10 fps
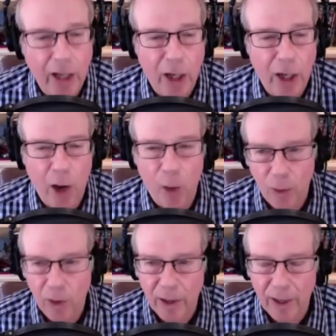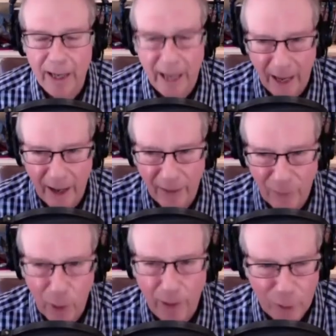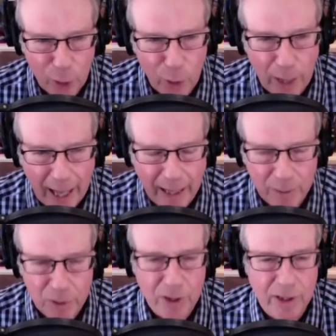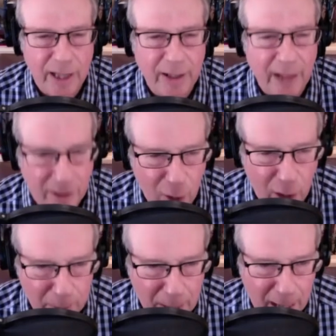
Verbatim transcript: know, if you have two names, then they thought about